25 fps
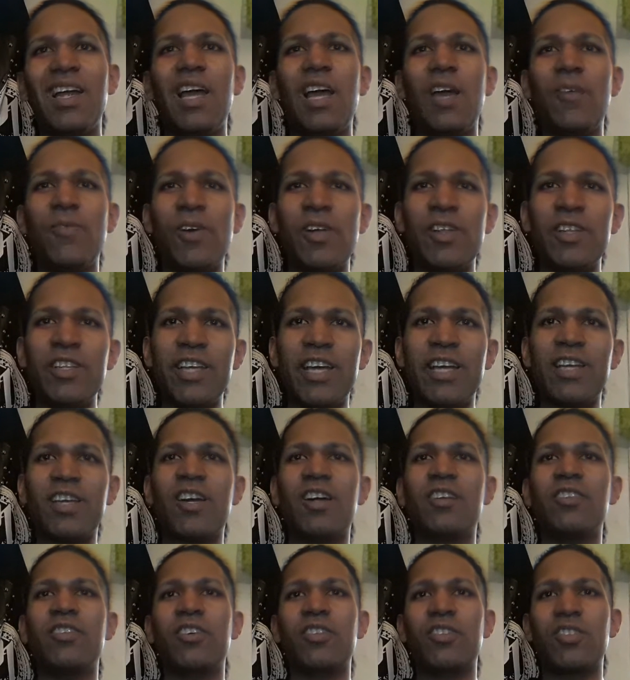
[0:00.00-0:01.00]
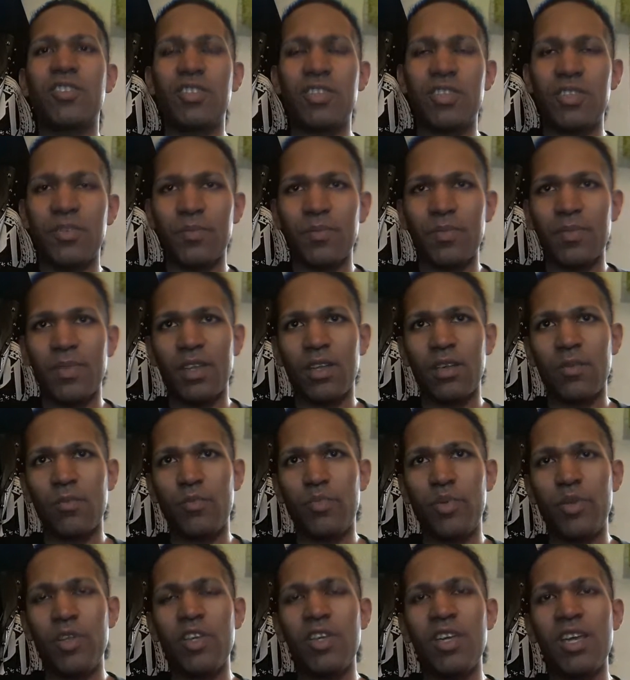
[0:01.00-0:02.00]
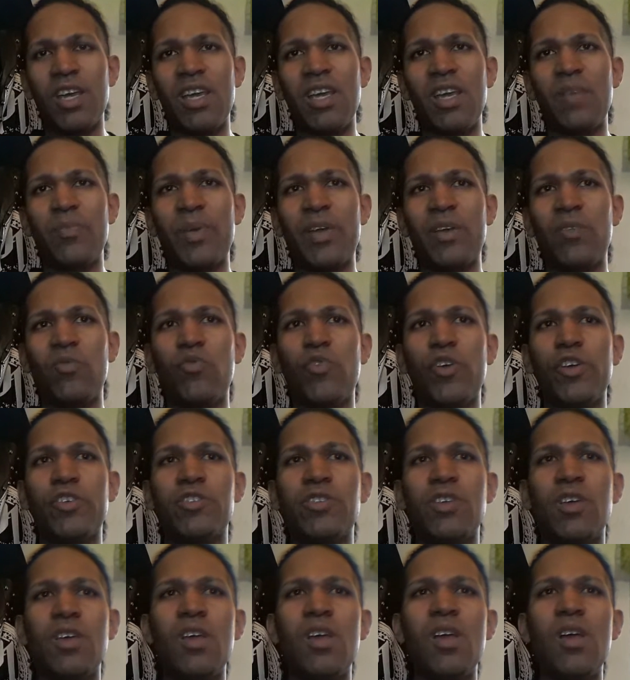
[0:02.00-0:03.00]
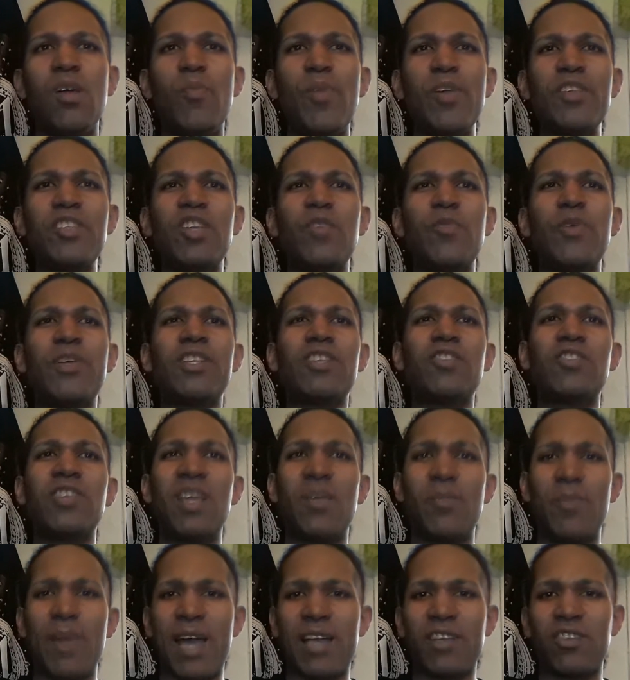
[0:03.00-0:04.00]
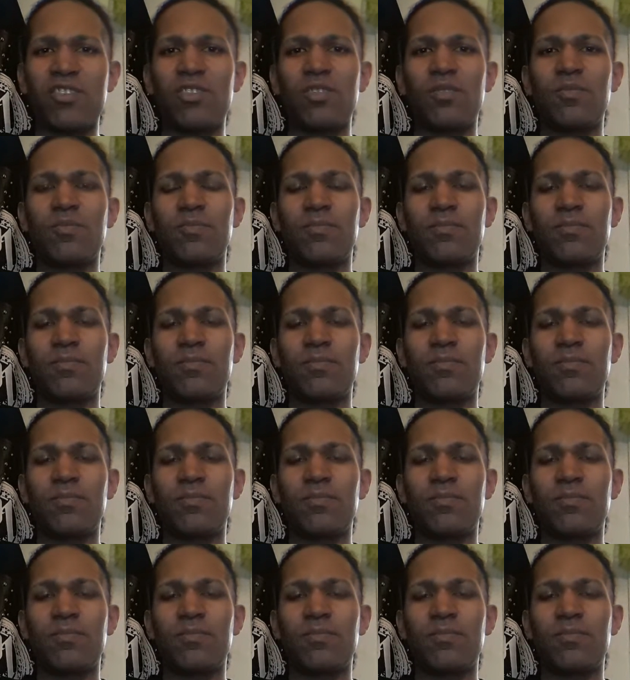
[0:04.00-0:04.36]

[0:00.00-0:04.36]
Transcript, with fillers: And finally, the IIconics, Billy Kay and Peyton Royce. Basically, we got the same match.